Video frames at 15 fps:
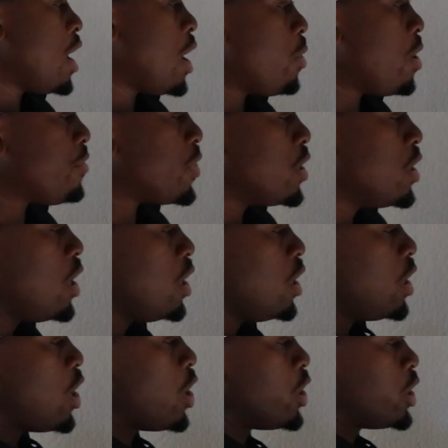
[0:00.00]
However,
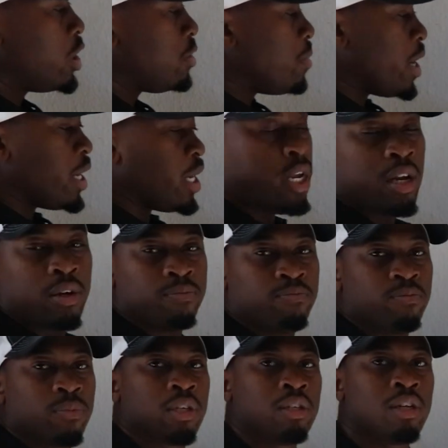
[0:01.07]
hard money
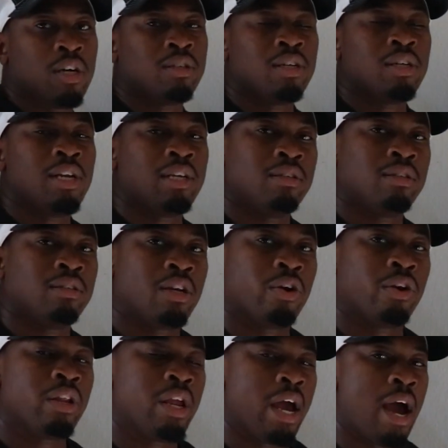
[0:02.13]
doesn't
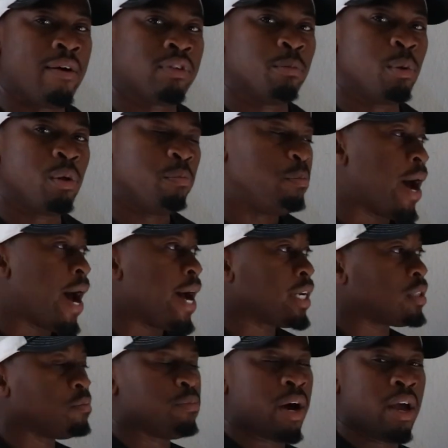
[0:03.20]
necessarily have to be
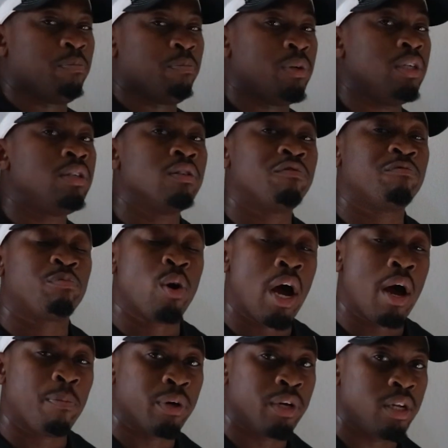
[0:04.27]
backed by a piece of
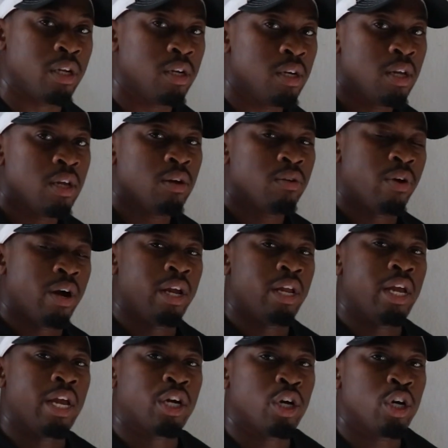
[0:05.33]
property,
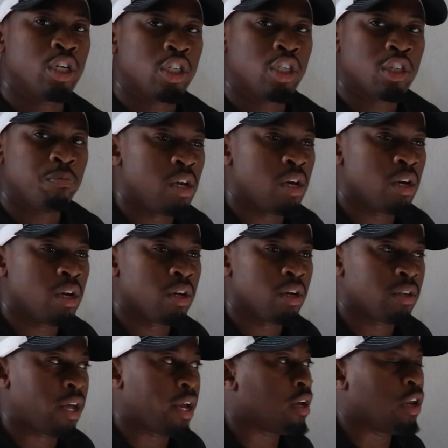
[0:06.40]
right? It could just
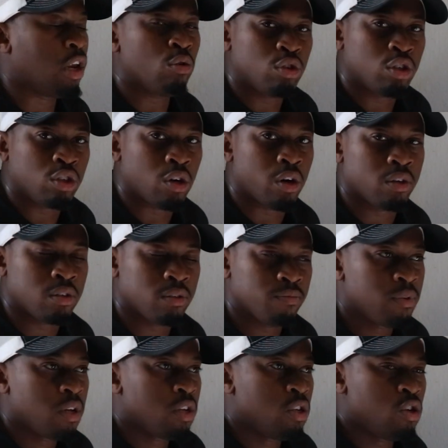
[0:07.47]
be like a loan shark.
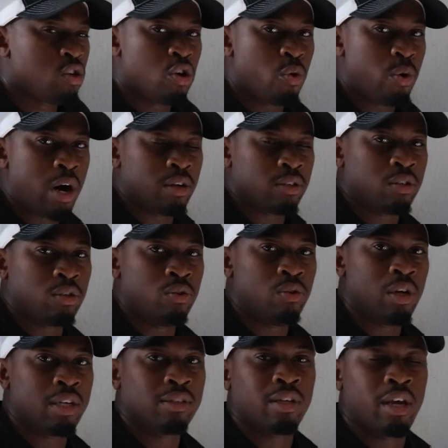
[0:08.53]
You go out
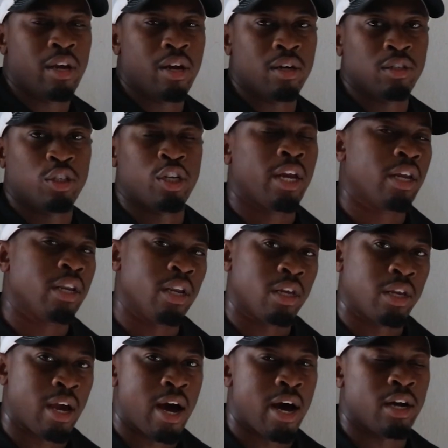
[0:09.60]
to, let's say, a checking
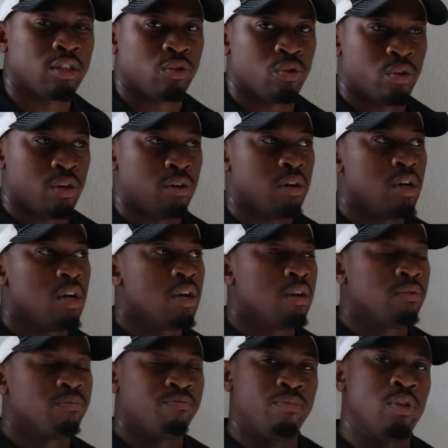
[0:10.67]
to cash, or a,
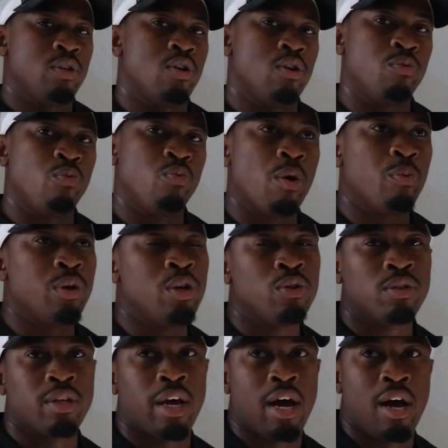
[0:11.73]
what we
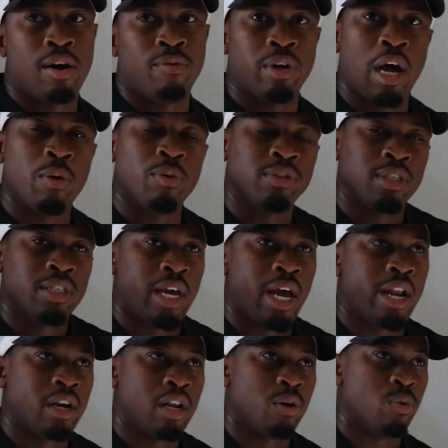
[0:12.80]
used to have when I was in
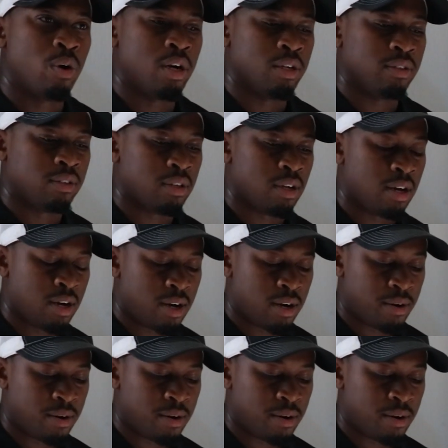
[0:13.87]
Canada was,